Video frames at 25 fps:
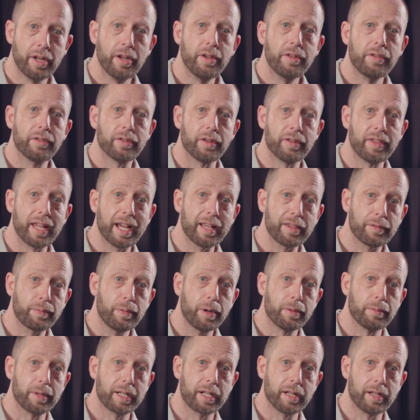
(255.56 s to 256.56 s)
So that's
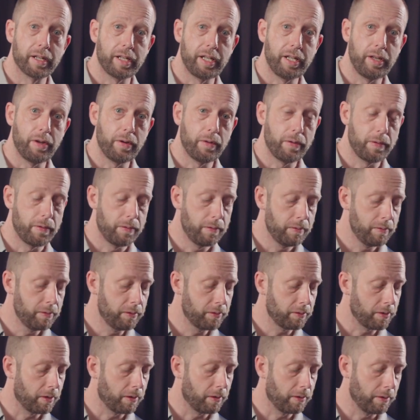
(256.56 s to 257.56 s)
what we're going to use
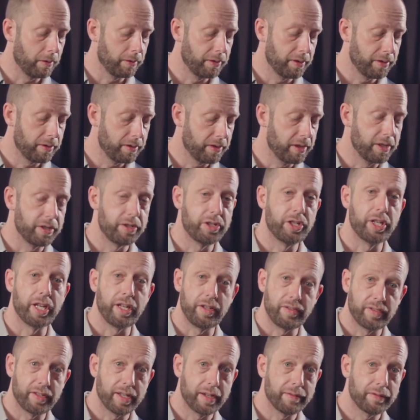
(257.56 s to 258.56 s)
on the
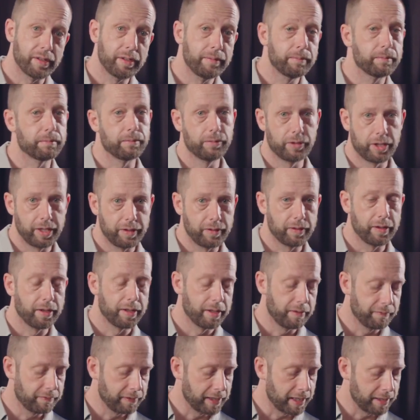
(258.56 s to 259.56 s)
G7,
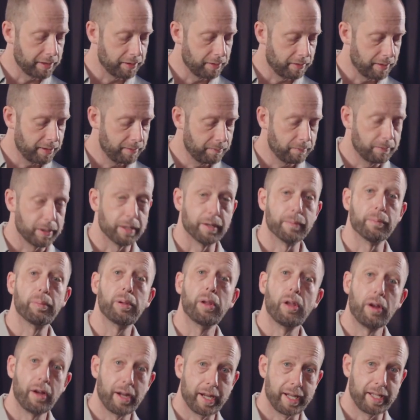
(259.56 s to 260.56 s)
G13 flat 9. We're
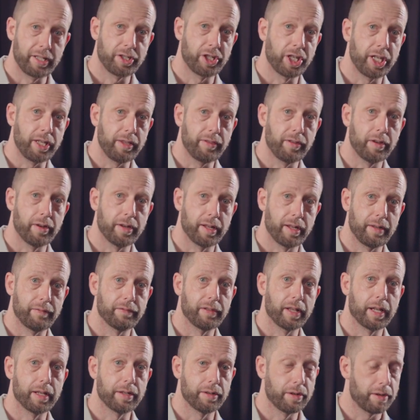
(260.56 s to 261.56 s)
implying G13
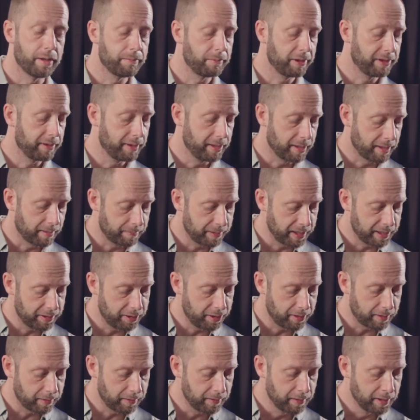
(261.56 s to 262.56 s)
flat 9 with the
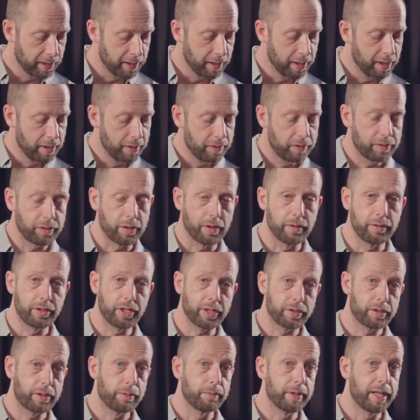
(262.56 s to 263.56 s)
arpeggio. So
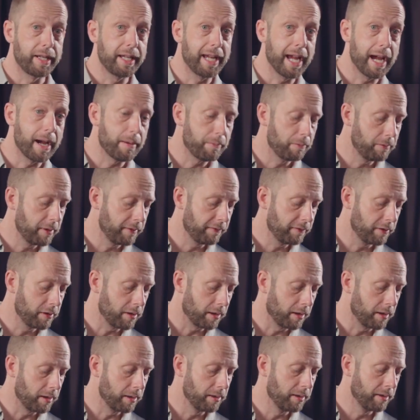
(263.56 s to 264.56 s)
just to recap, we've
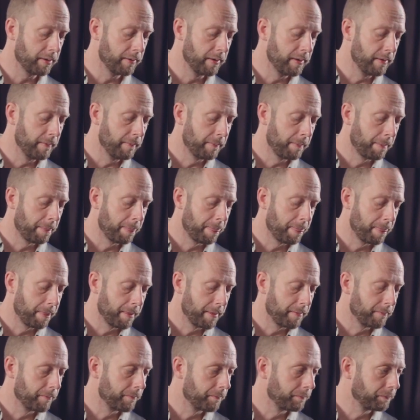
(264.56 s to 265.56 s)
got
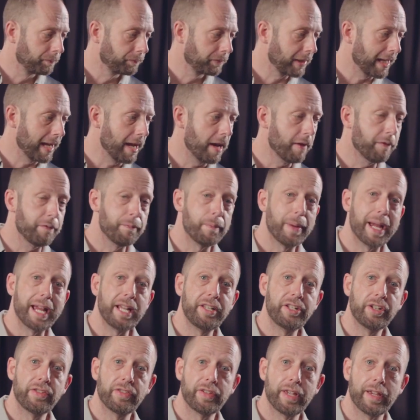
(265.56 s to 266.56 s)
F
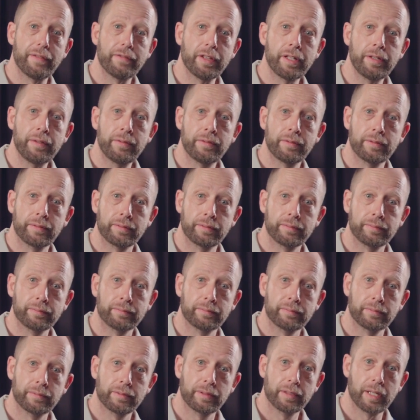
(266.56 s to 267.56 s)
major 7,
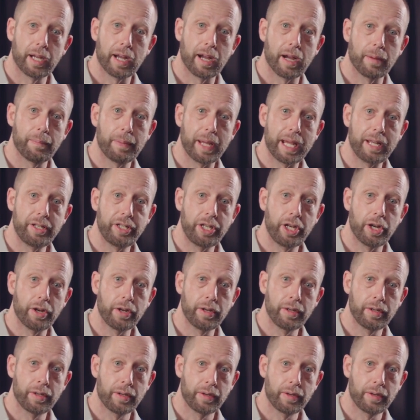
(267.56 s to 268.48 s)
arpeggio,